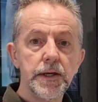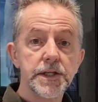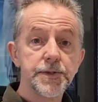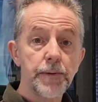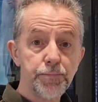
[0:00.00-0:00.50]

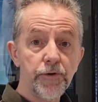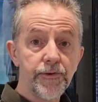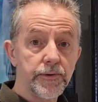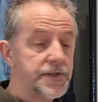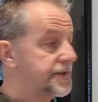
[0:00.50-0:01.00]
So our profit
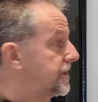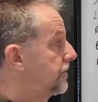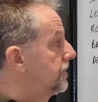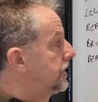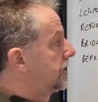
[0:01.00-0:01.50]
on this
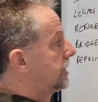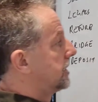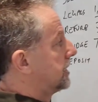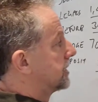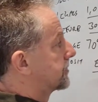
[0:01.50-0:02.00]
deal
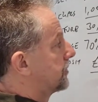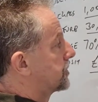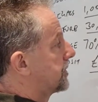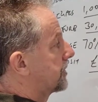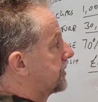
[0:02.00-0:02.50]
is
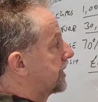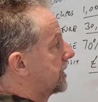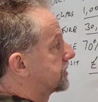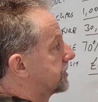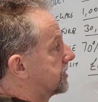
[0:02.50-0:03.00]

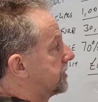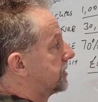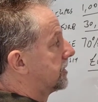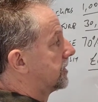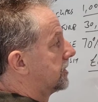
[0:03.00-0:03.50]

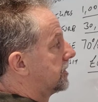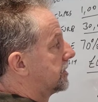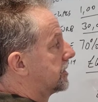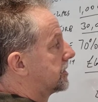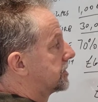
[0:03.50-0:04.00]

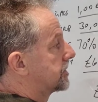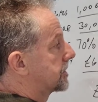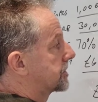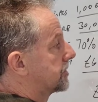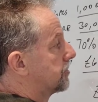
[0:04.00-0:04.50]

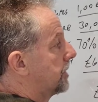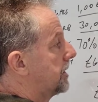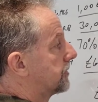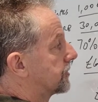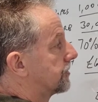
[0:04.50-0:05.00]

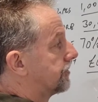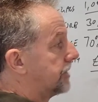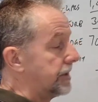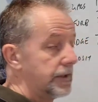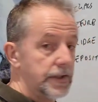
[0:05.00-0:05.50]
£43,600.
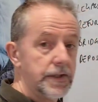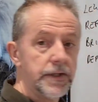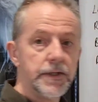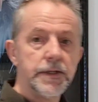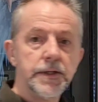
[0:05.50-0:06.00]

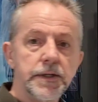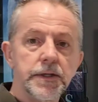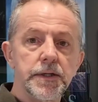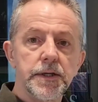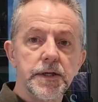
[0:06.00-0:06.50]

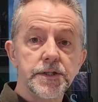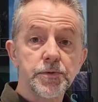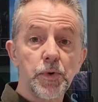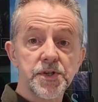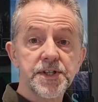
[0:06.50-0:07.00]
So
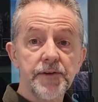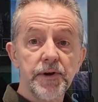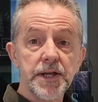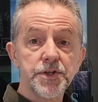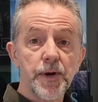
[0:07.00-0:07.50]
what does that
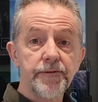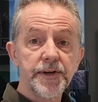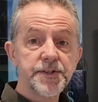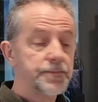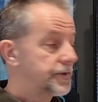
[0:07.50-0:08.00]
relate to our
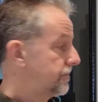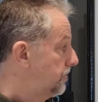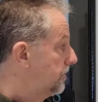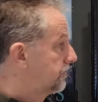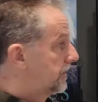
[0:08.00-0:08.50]
investment?
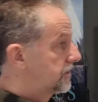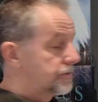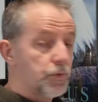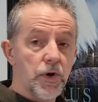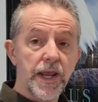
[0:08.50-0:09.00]
Well, to
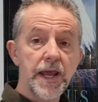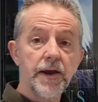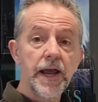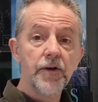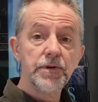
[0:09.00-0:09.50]
work out
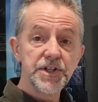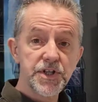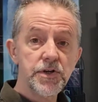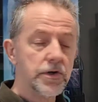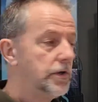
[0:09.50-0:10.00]
our
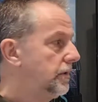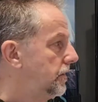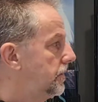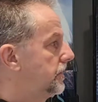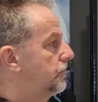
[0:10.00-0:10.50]
return,
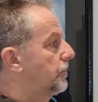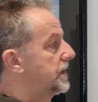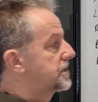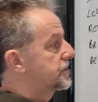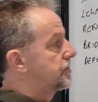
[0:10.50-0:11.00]
what we
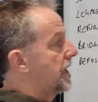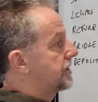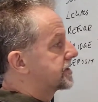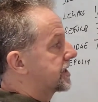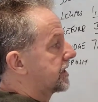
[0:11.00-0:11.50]
need to do now
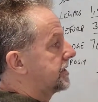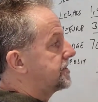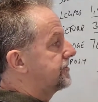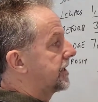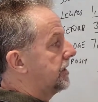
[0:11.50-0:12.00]
is take this
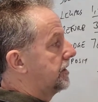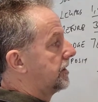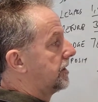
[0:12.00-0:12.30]
figure